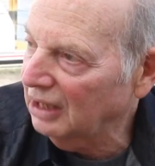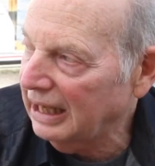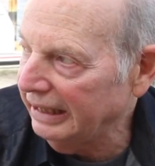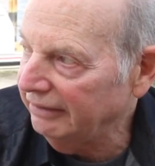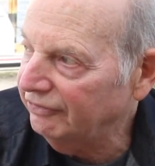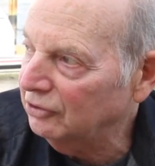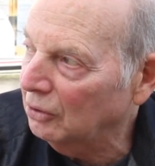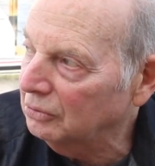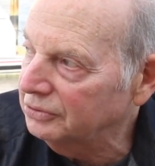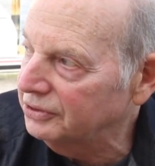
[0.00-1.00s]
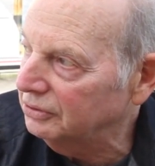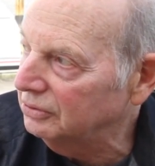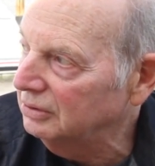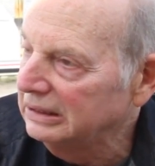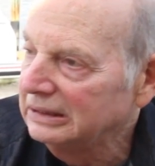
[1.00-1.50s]
life told
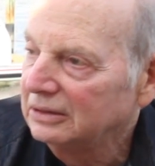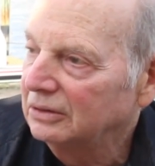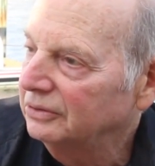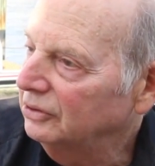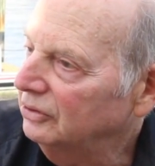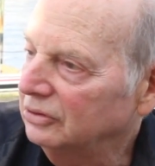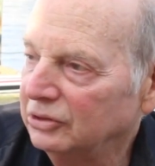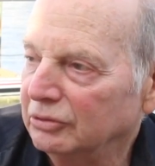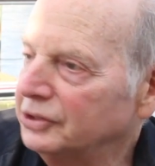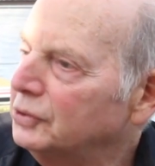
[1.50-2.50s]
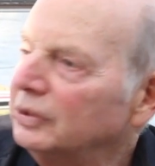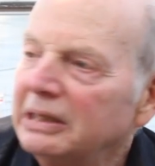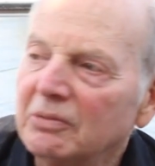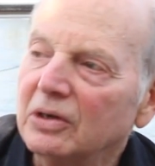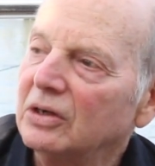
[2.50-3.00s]
you you're a
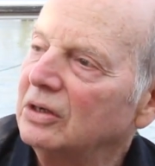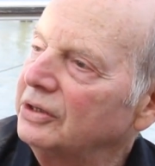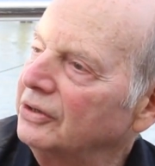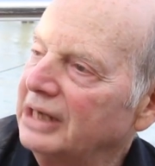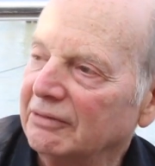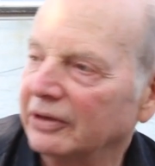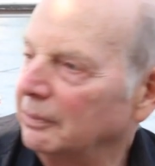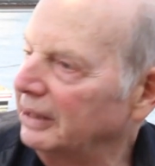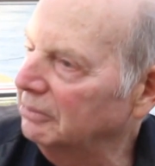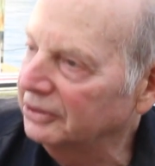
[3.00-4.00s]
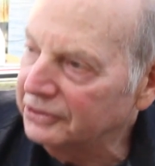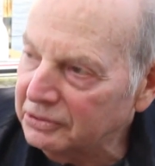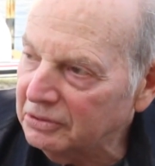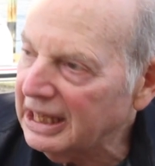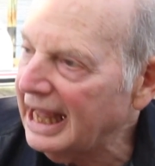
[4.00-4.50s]
dreamer, you're yeah. never going to be able to
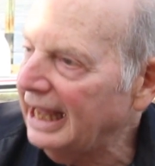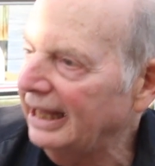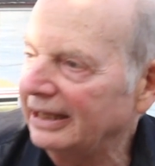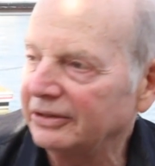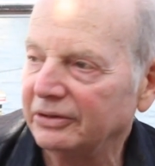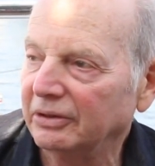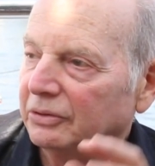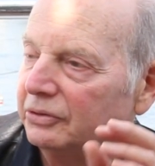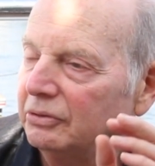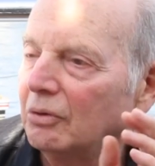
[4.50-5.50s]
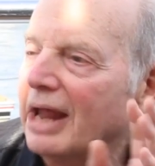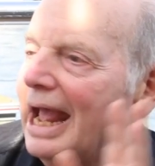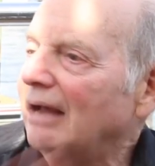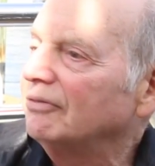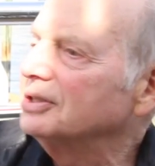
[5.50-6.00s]
do that, yeah. you know, you don't
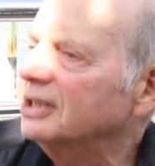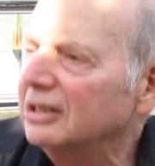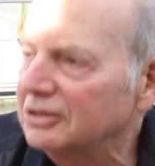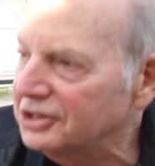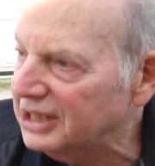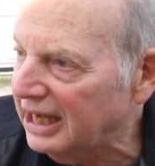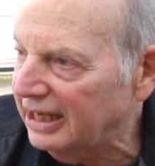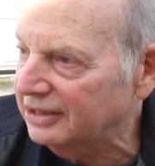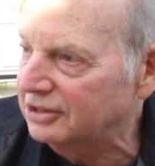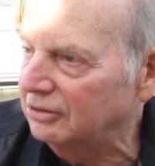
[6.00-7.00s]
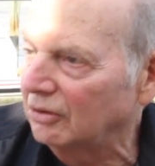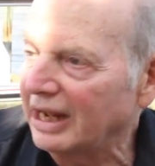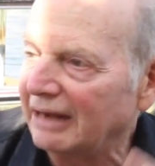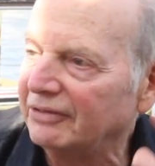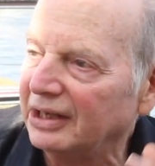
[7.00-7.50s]
have the skill sets, you don't
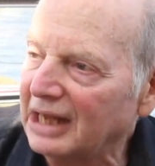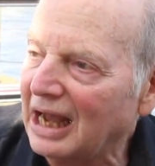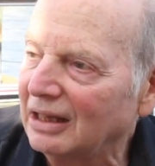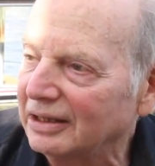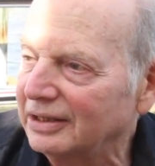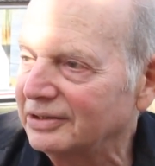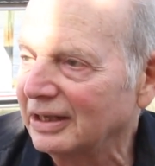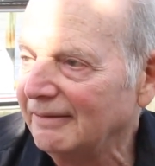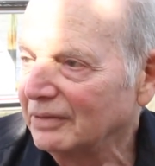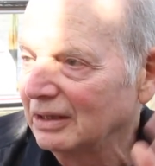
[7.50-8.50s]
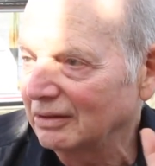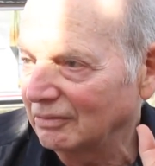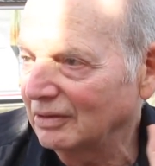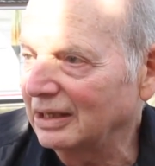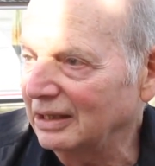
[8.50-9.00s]
Still have the knowledge.
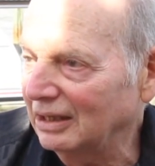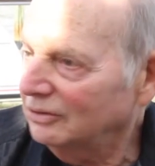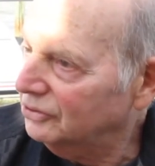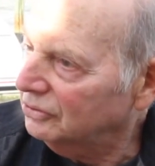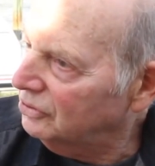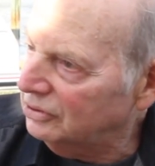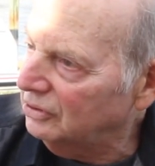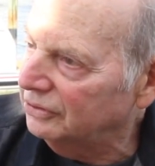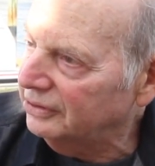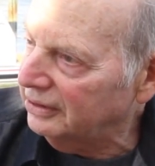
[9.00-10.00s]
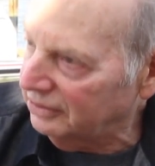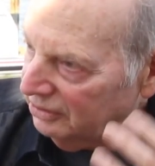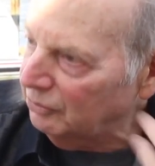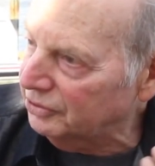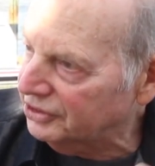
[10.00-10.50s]
Right, yeah. So you you know, th-
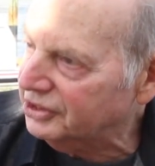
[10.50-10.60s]
th- you were